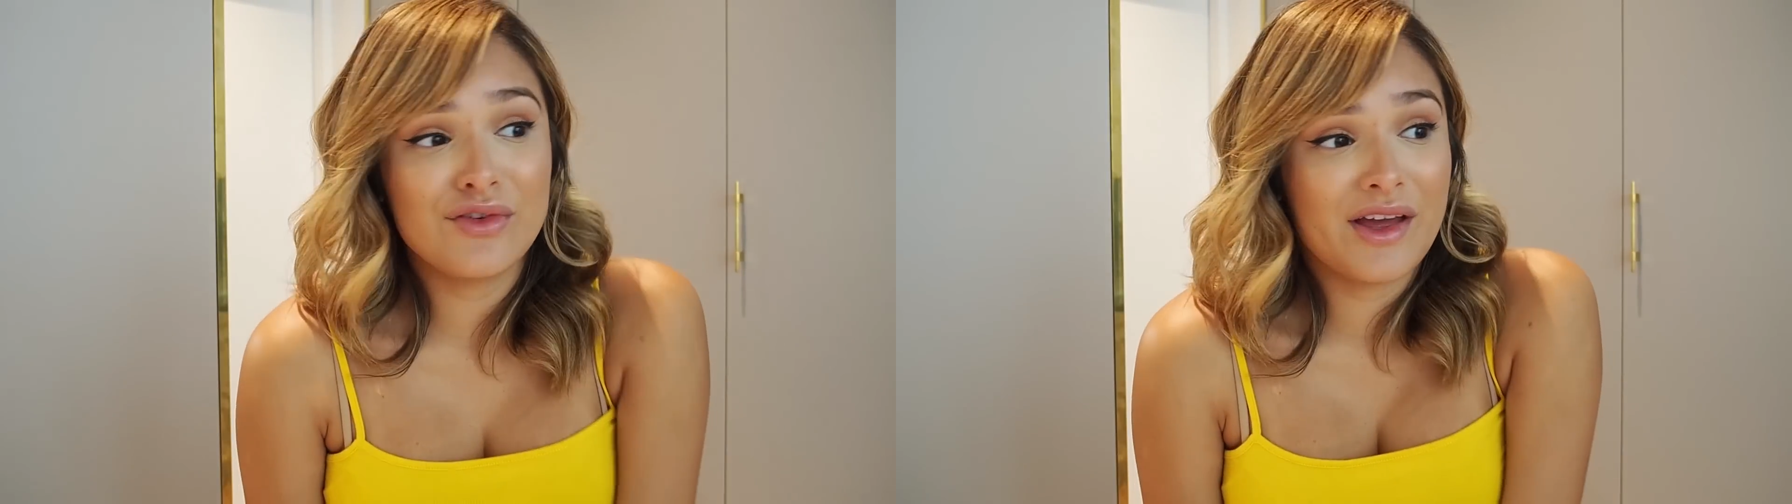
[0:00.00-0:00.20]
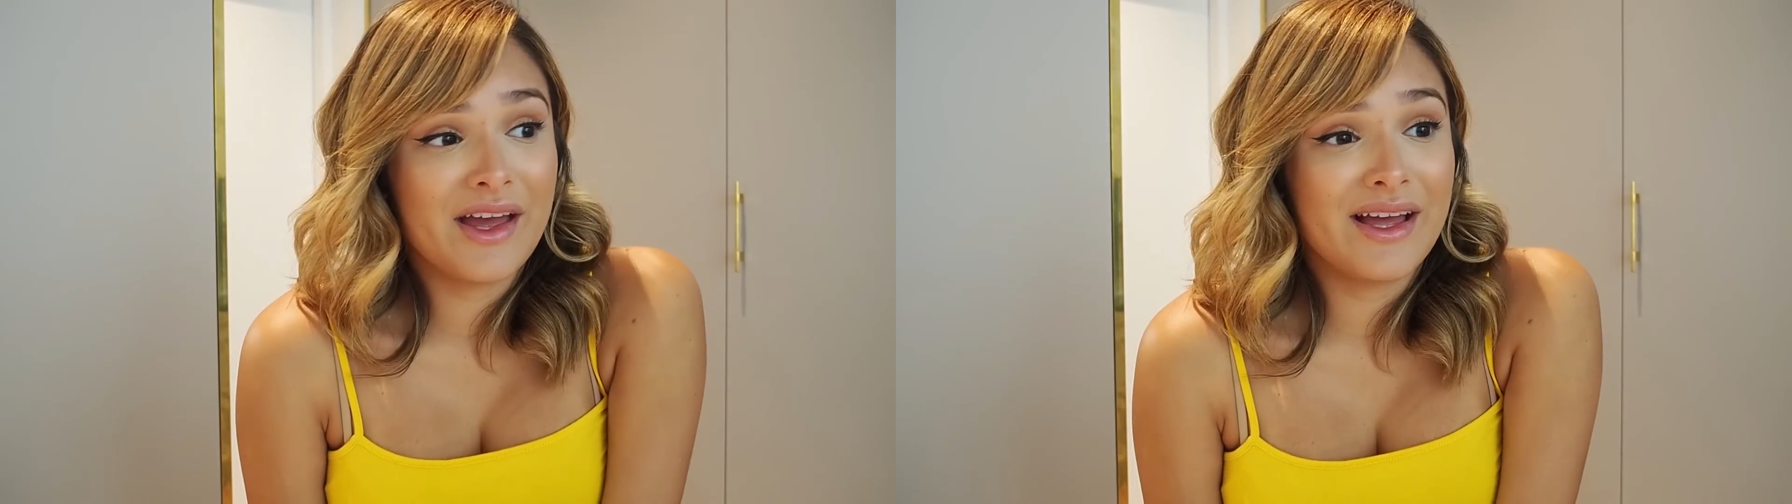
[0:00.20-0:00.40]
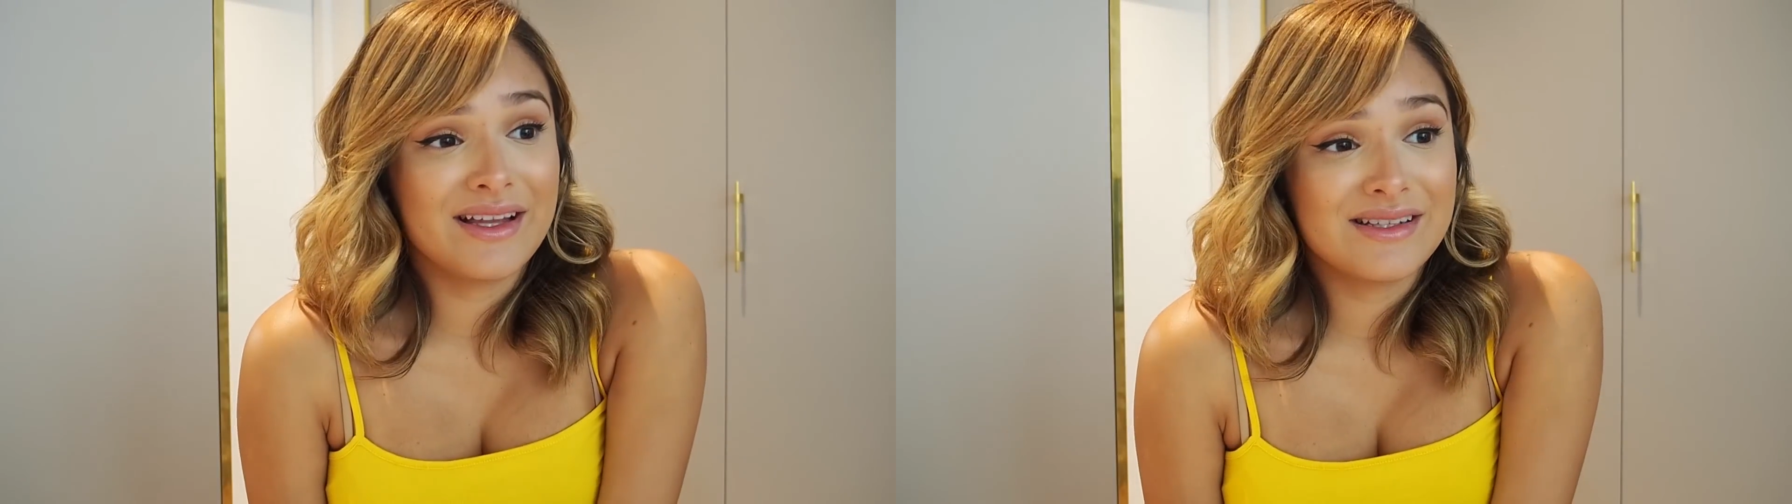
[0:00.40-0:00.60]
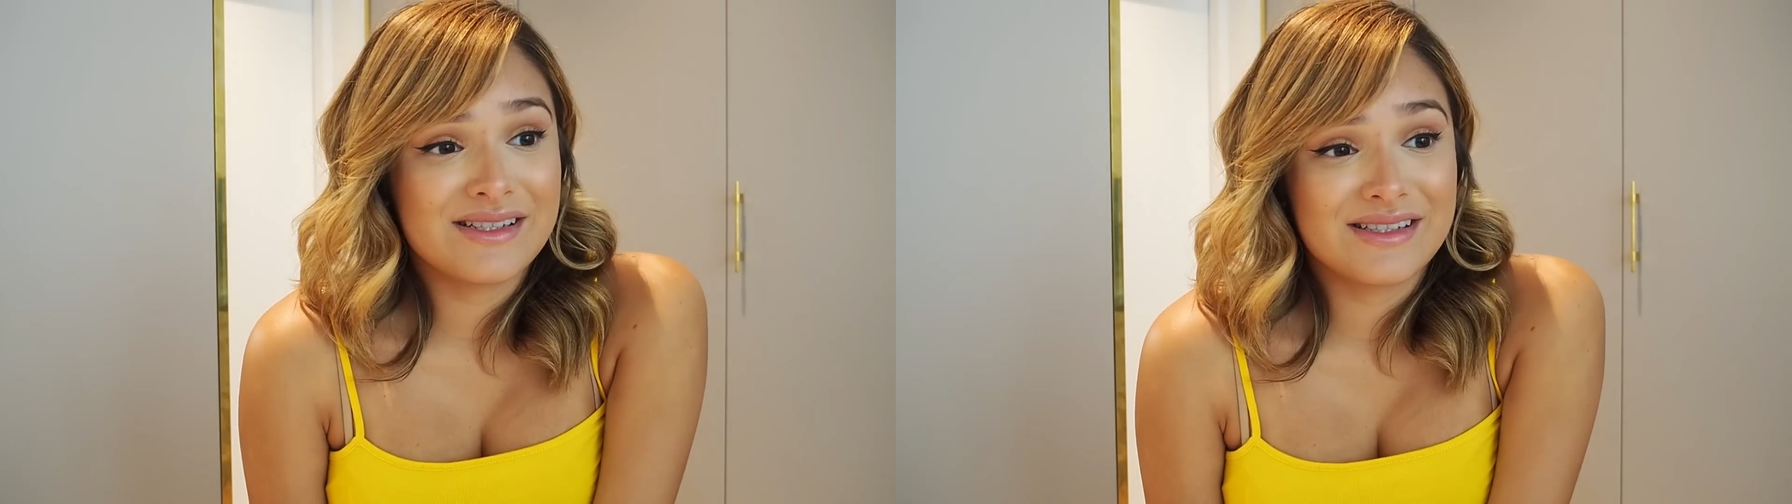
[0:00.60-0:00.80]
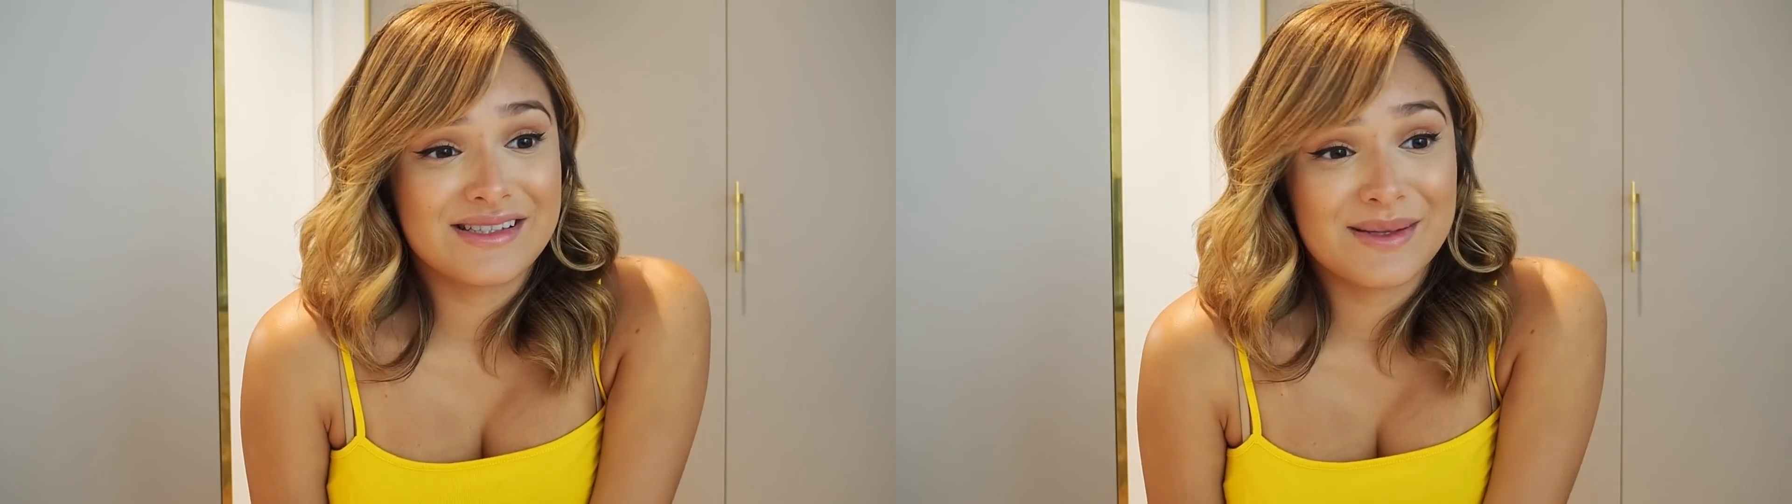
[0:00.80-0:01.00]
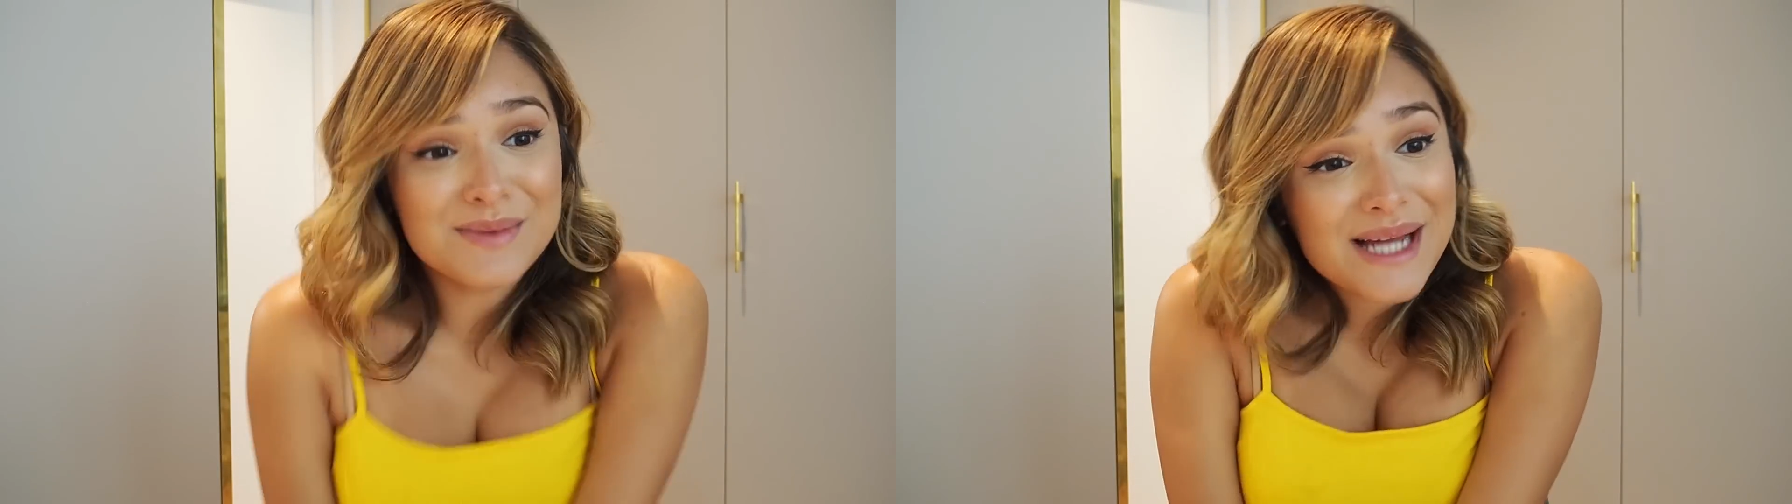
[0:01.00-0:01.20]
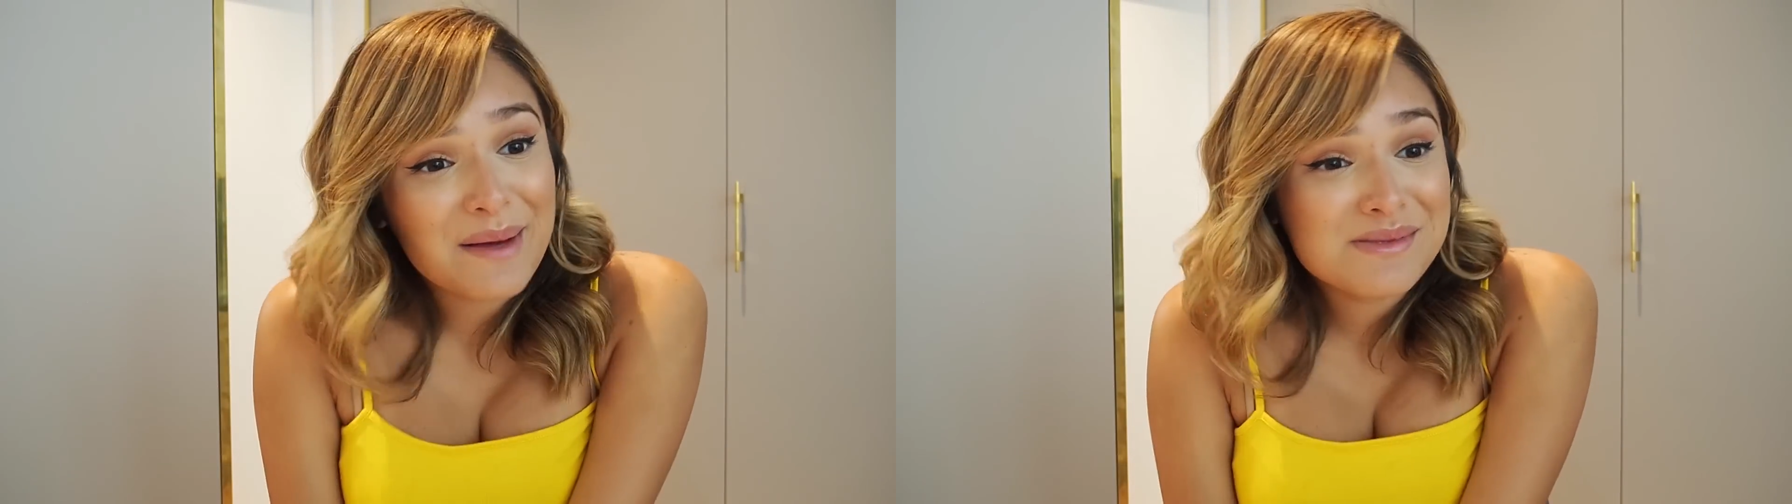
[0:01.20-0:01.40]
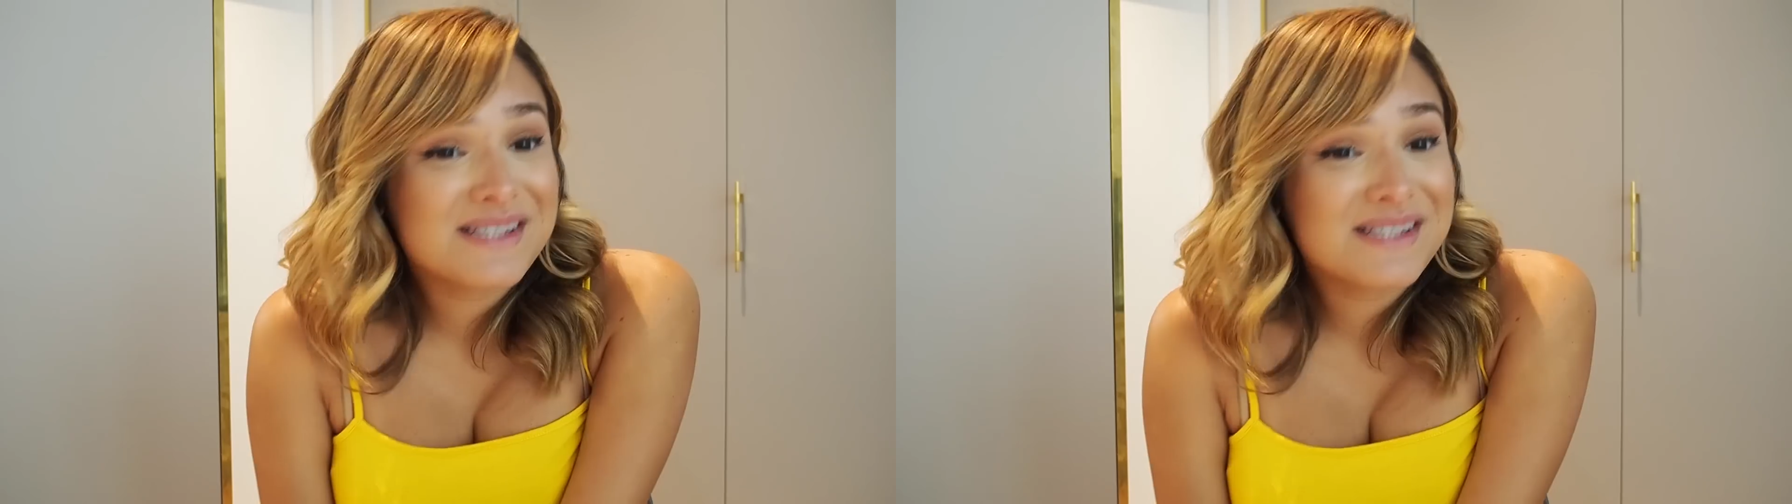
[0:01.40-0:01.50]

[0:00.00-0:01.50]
and sometimes